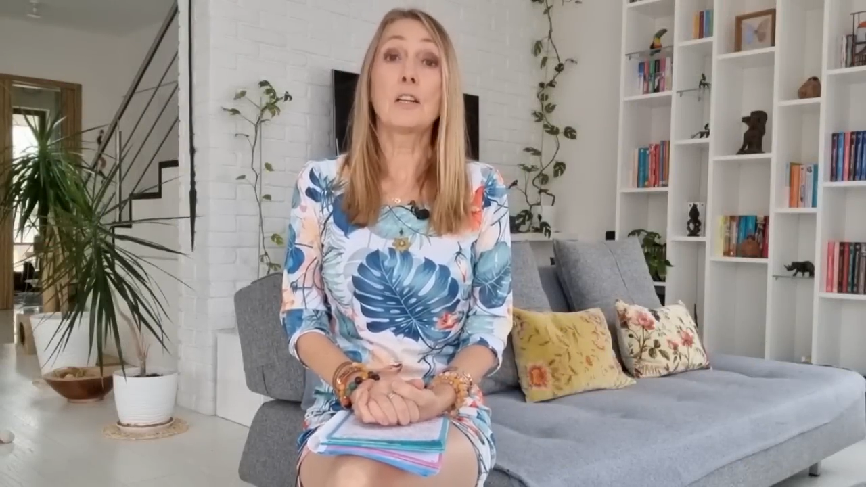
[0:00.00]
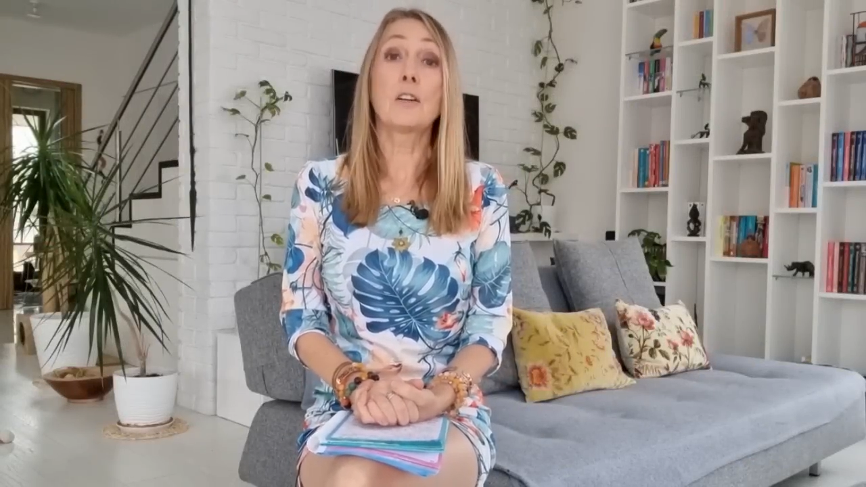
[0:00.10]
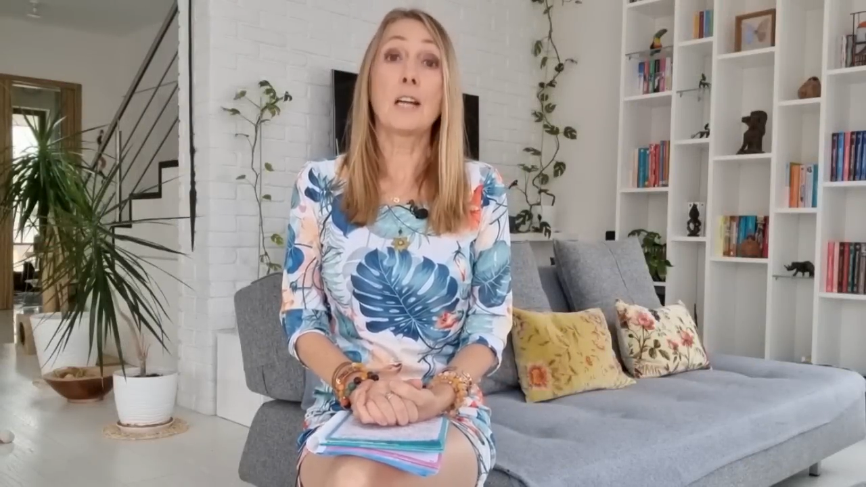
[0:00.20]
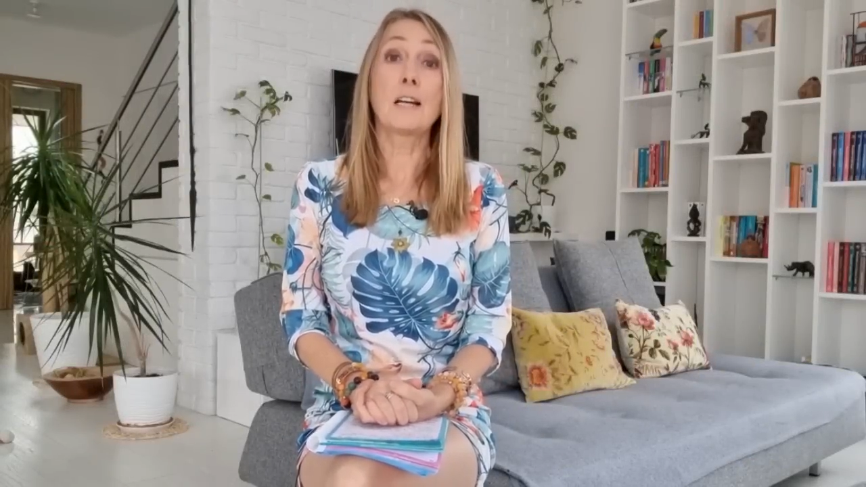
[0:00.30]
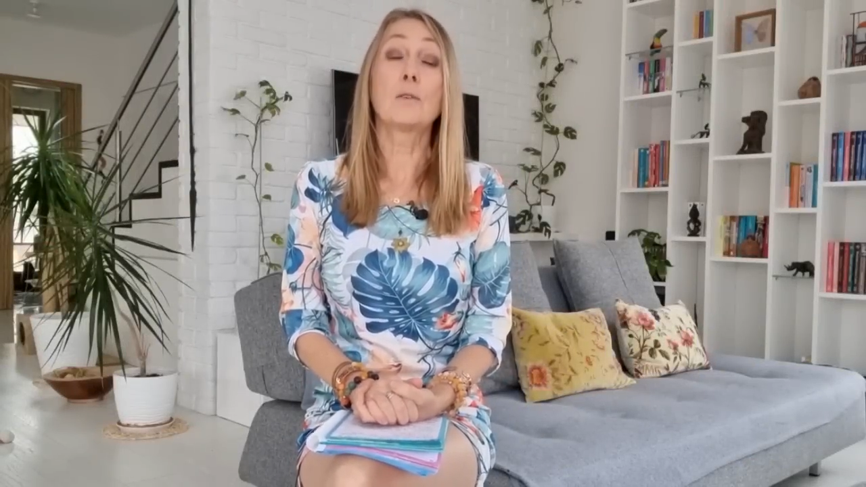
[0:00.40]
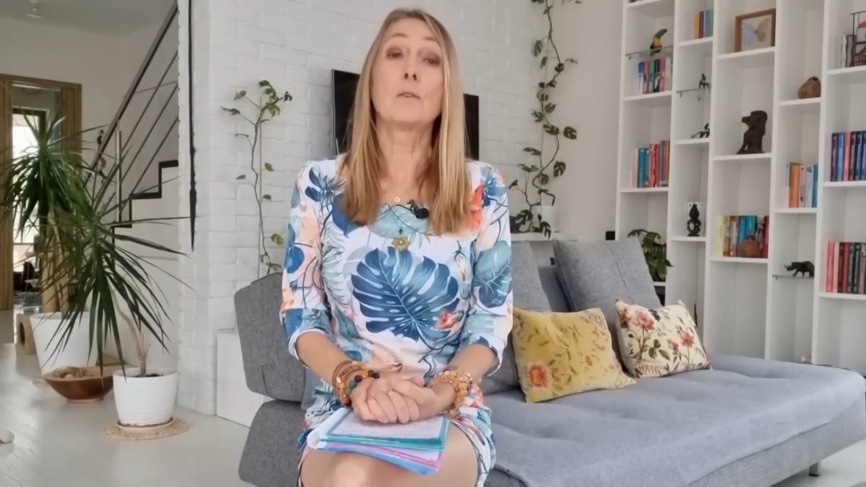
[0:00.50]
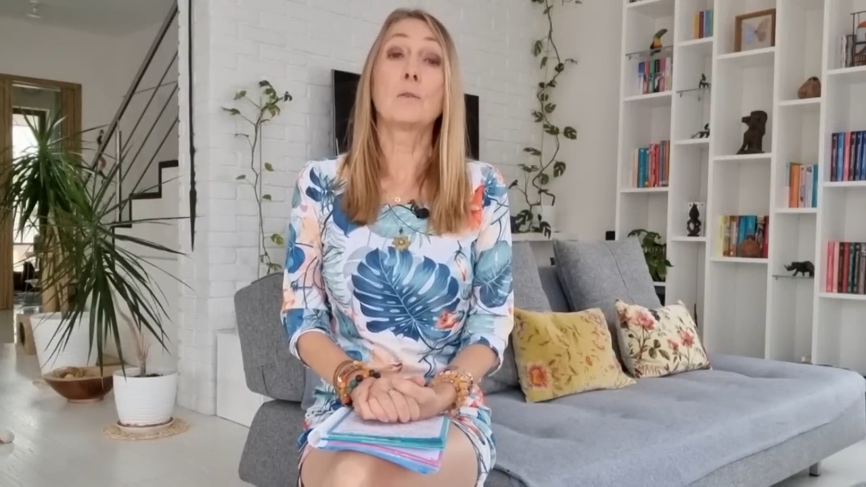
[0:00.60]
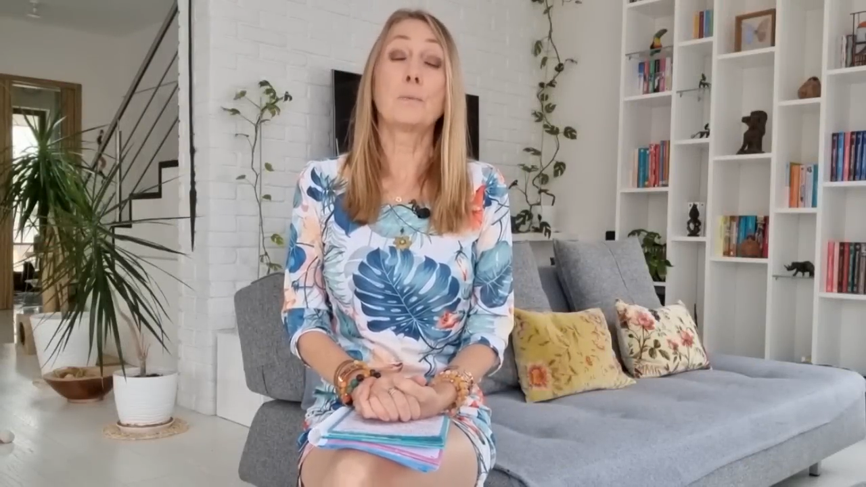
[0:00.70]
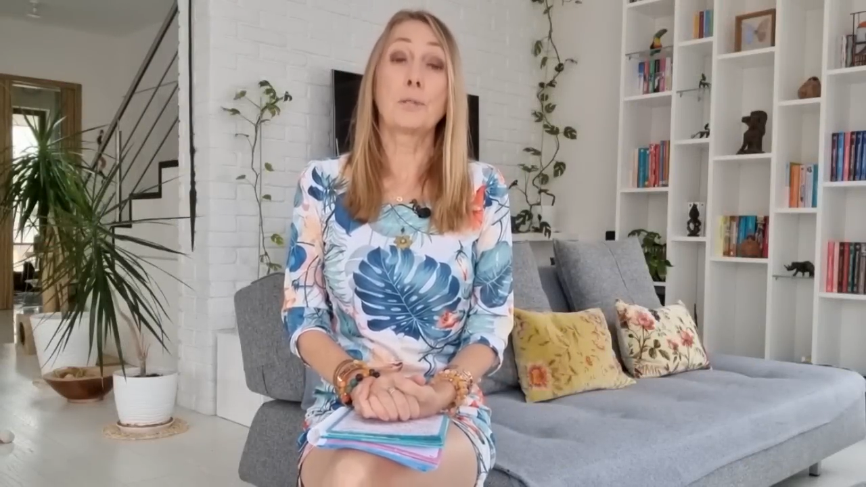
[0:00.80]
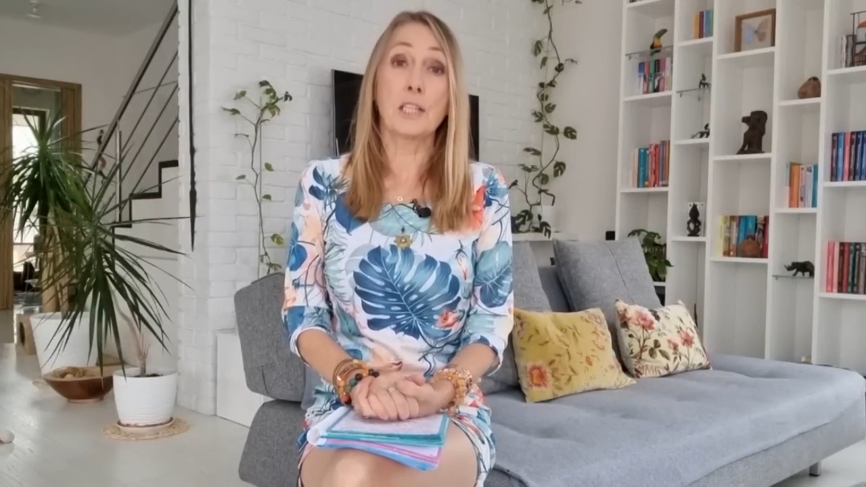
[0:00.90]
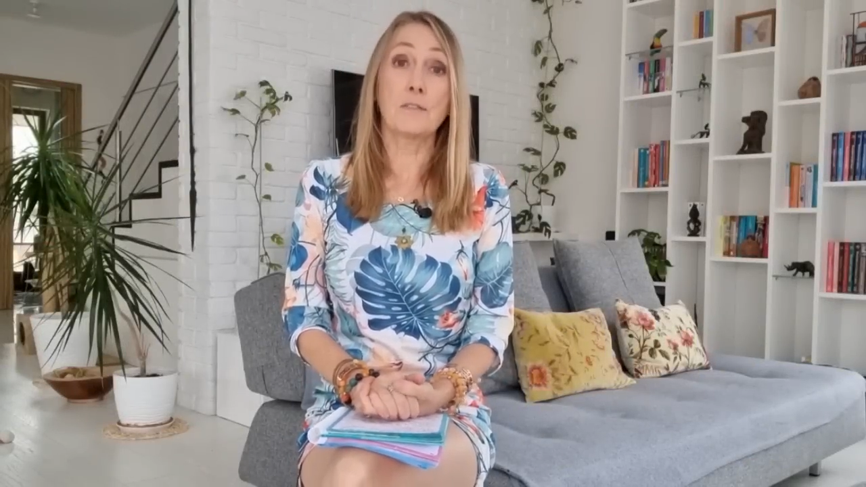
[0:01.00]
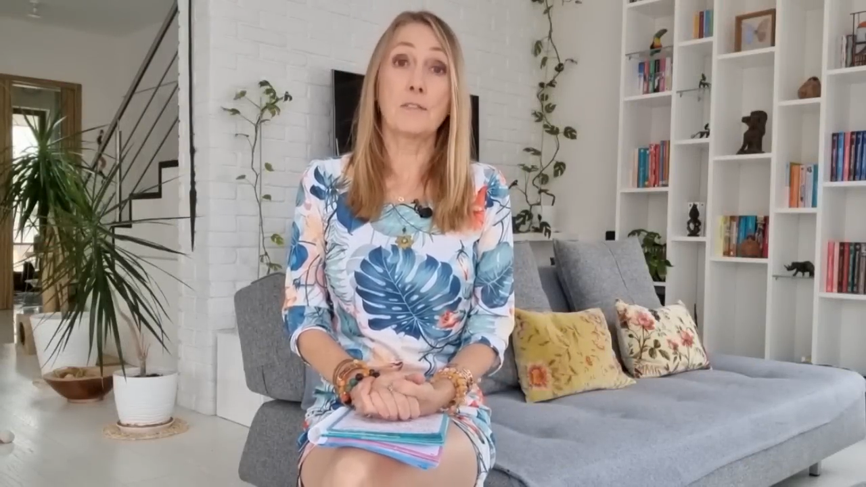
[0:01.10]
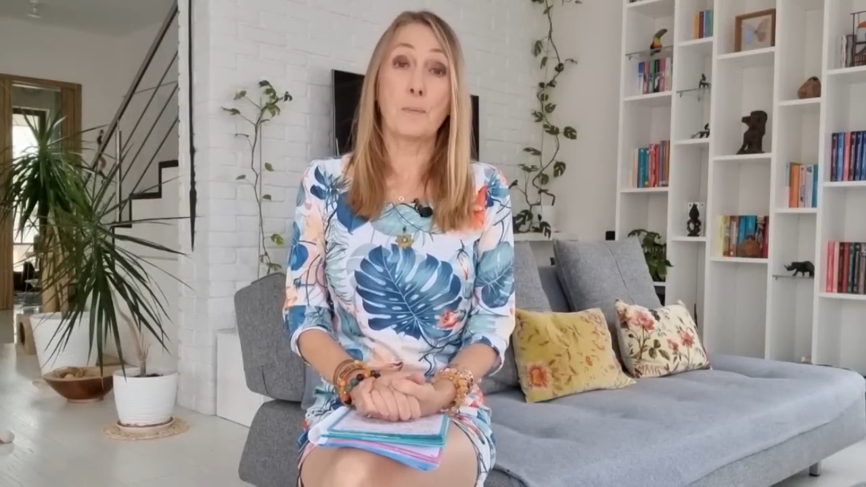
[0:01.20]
that blocked,